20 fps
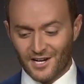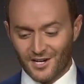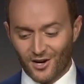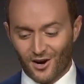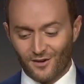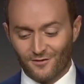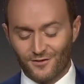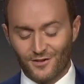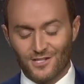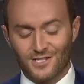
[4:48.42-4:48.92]
tech
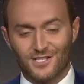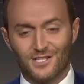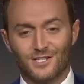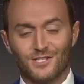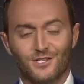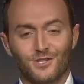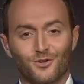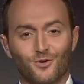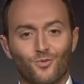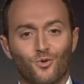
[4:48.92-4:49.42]

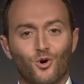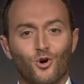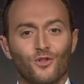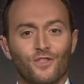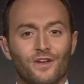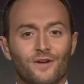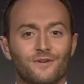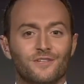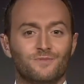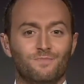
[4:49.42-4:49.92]
conferences in the
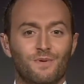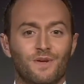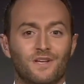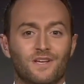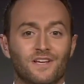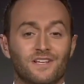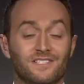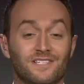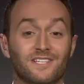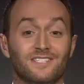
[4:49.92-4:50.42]
world, and I was
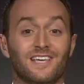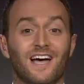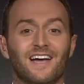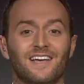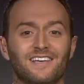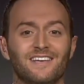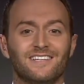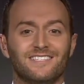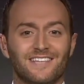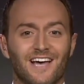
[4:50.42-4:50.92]
speaking to
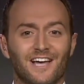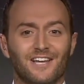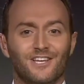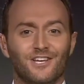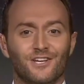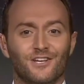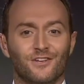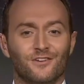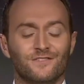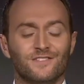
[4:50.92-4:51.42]
tech
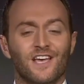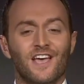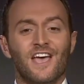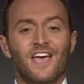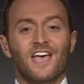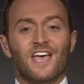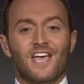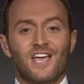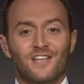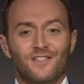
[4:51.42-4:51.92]
executives
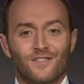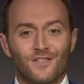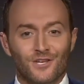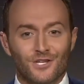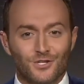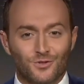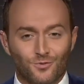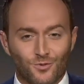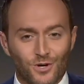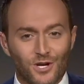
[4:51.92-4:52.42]
in
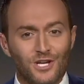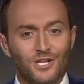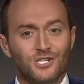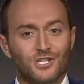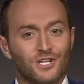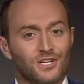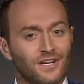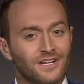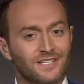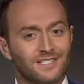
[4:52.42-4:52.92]
this
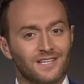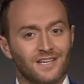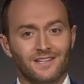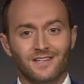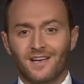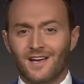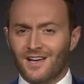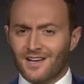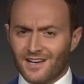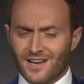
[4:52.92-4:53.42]
region. I
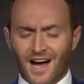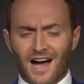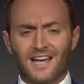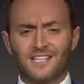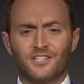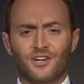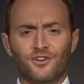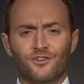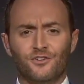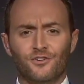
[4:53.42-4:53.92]
said,
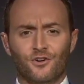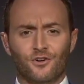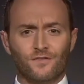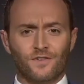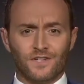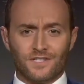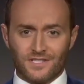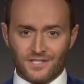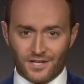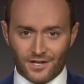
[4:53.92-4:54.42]
guys, are you
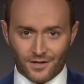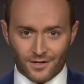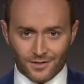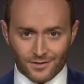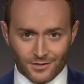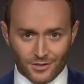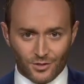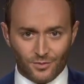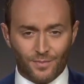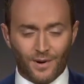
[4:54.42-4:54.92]
nervous
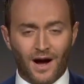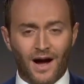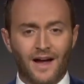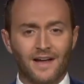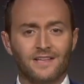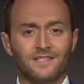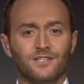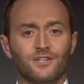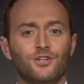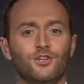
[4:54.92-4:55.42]
here?
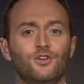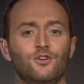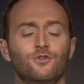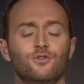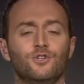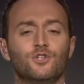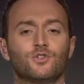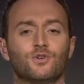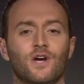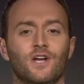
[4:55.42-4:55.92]
Dubai is a
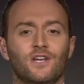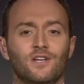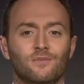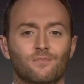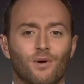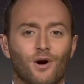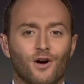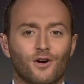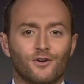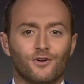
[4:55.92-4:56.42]
huge
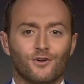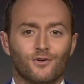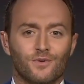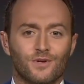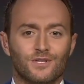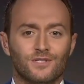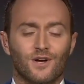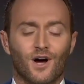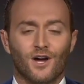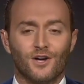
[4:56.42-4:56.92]
trading partner
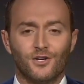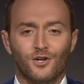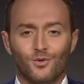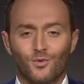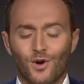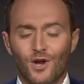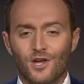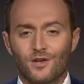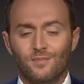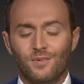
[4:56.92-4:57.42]
with Saudi
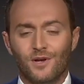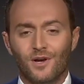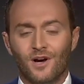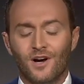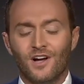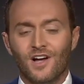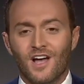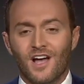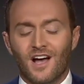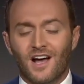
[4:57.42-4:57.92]

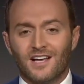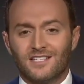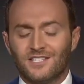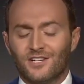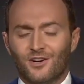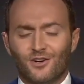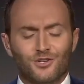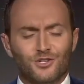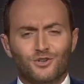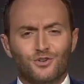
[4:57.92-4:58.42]
Arabia. I
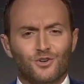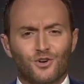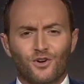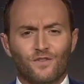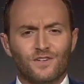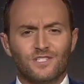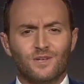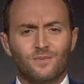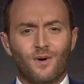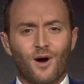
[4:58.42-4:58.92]
said, aren't you
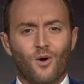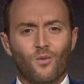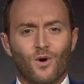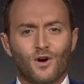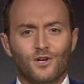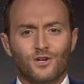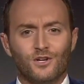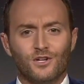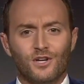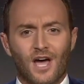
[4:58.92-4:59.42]
nervous about
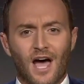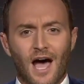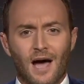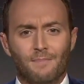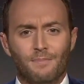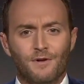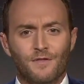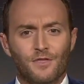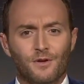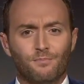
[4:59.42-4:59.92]
what could
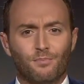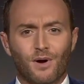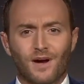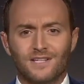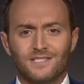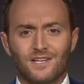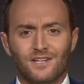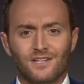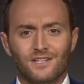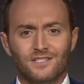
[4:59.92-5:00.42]
happen? The
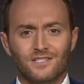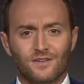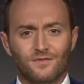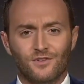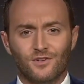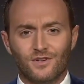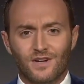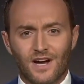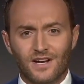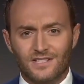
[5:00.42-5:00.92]
president of
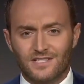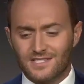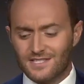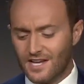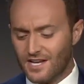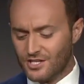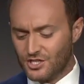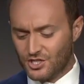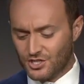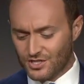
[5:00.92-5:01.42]
the United
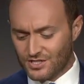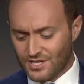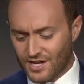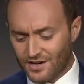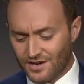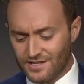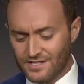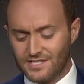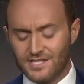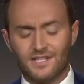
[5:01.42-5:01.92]
States just
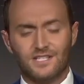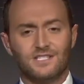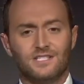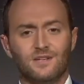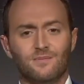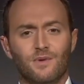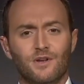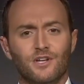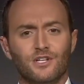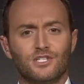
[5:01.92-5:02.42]
said on
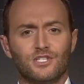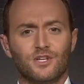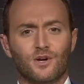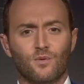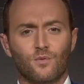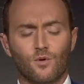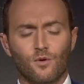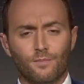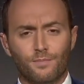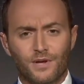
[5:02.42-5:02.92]
60 Minutes
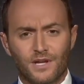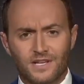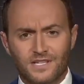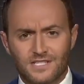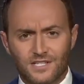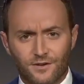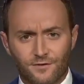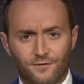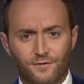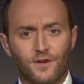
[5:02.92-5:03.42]
there will be
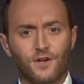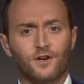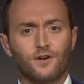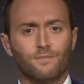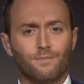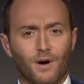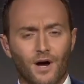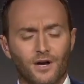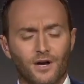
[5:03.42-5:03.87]
severe